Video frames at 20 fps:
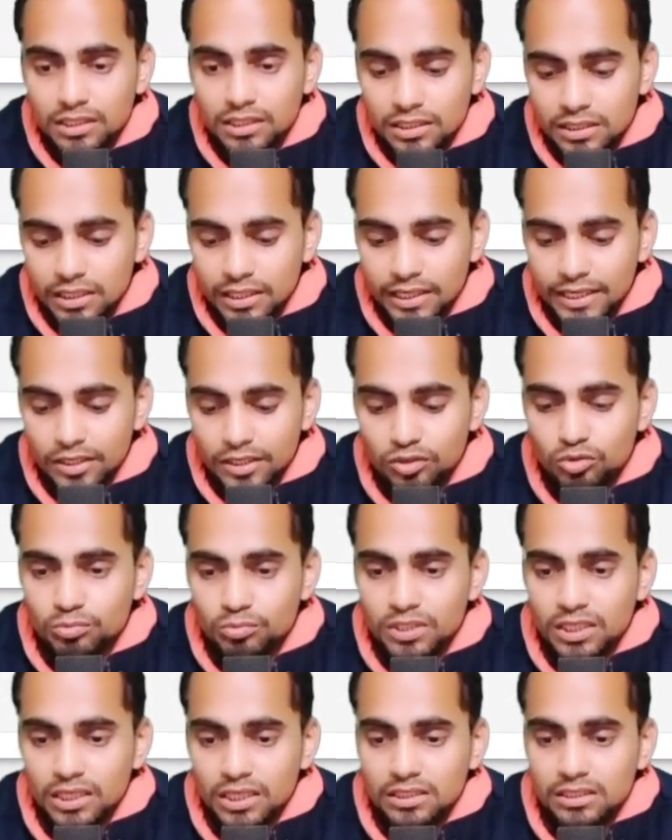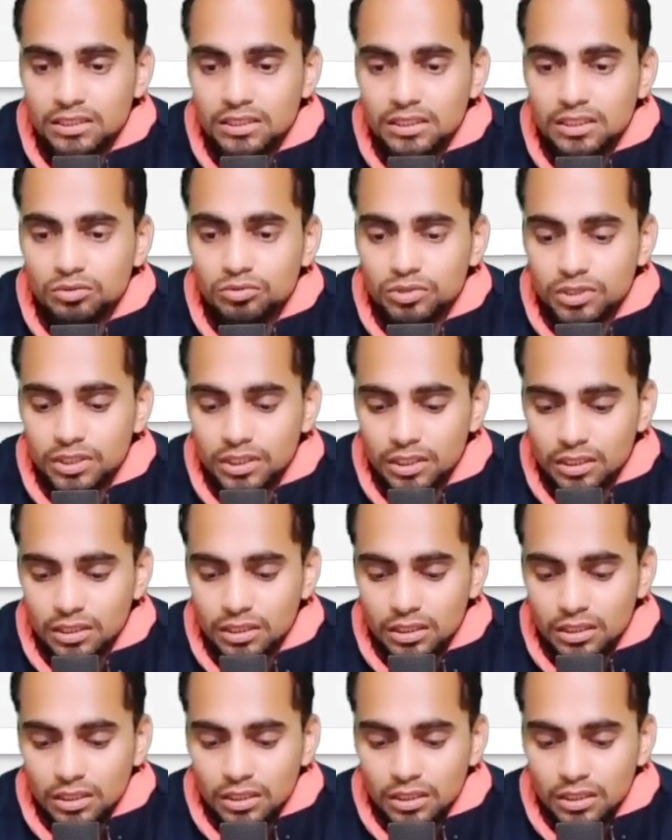this line to be executed,